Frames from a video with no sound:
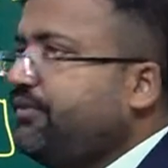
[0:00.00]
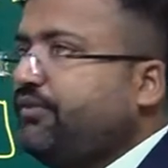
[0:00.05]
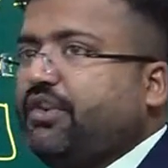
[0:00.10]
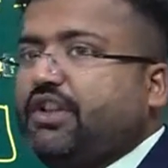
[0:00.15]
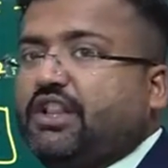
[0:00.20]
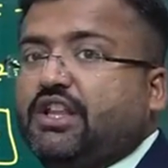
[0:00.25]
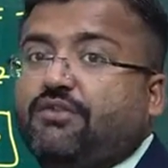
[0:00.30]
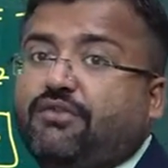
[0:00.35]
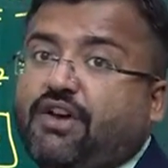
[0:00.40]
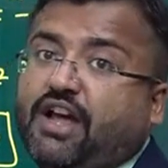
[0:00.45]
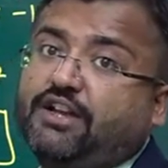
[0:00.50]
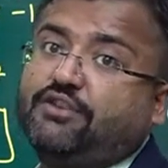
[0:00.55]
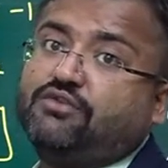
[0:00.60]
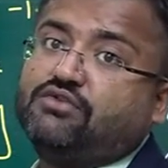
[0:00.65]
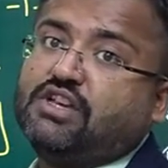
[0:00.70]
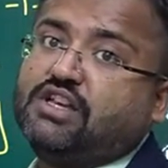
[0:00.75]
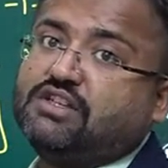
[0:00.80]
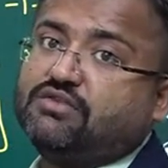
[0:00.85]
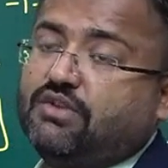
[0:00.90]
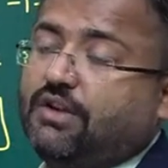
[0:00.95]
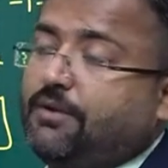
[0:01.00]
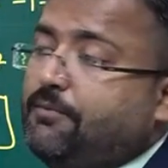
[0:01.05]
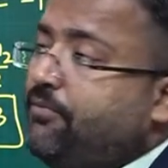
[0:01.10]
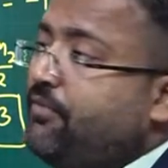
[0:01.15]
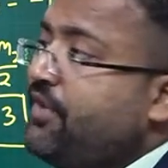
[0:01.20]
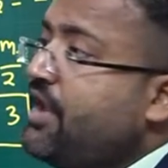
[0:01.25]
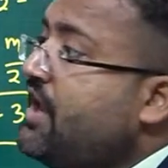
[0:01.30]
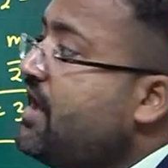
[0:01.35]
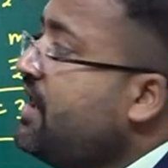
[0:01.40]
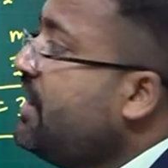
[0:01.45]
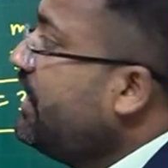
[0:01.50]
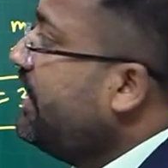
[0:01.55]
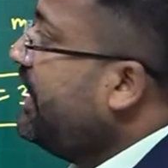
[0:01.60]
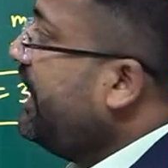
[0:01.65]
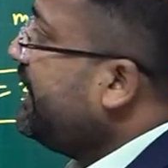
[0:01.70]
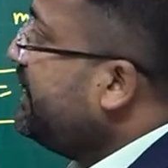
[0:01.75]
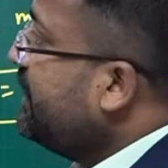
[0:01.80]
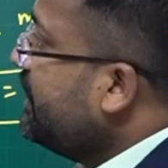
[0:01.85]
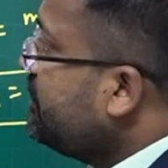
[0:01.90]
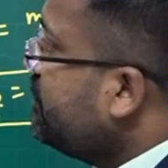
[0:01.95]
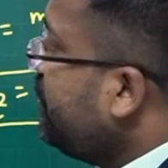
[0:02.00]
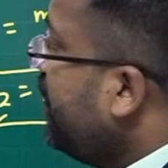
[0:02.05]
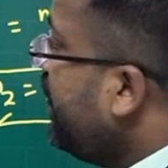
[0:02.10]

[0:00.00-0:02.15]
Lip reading: with the values as well. Right, so